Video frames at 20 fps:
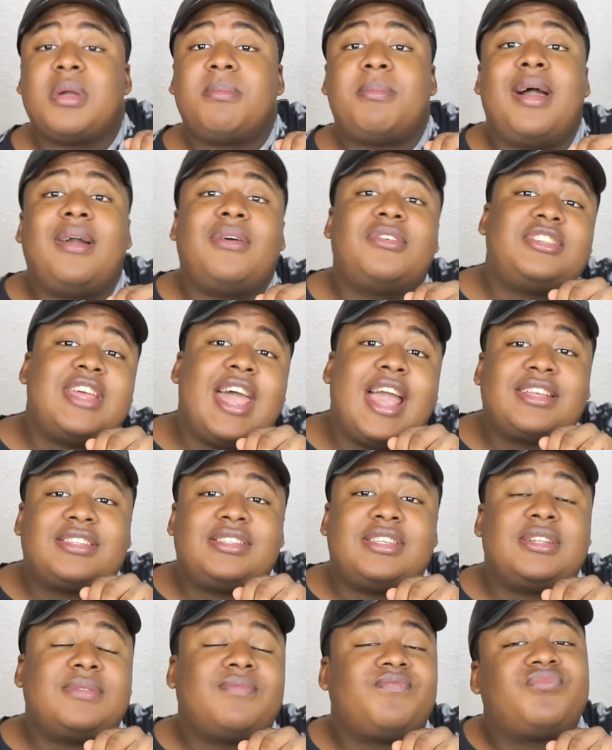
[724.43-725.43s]
Michael
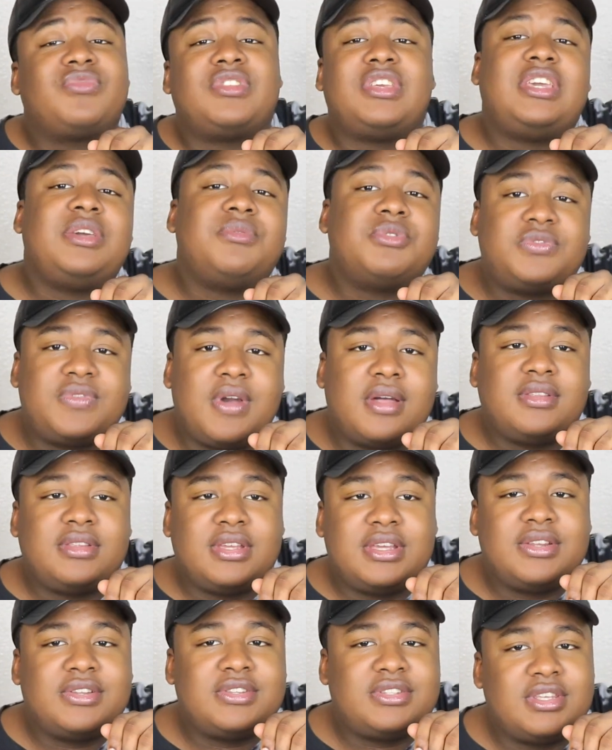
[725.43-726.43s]
Jackson, he was found
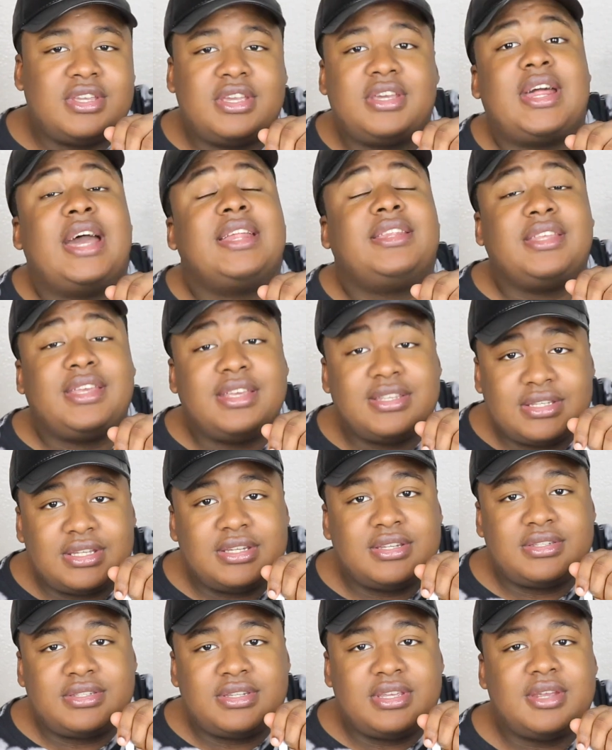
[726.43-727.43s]
innocent, and I think he's
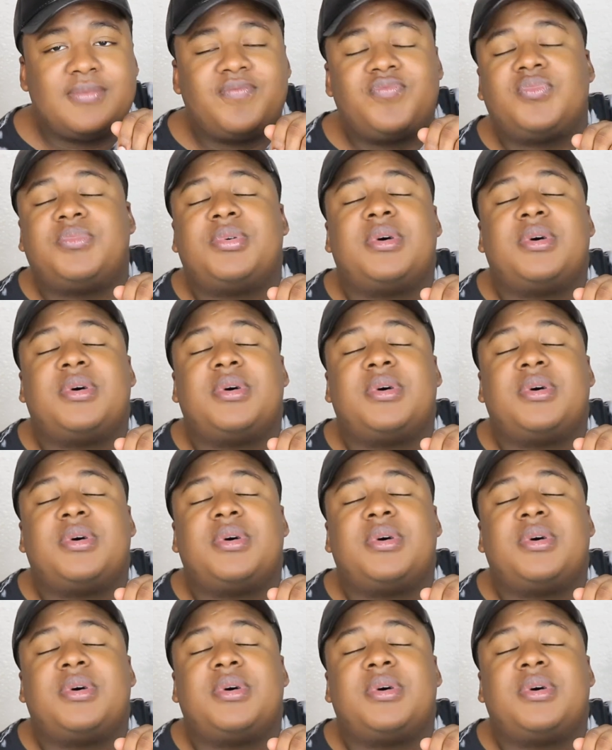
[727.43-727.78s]
innocent,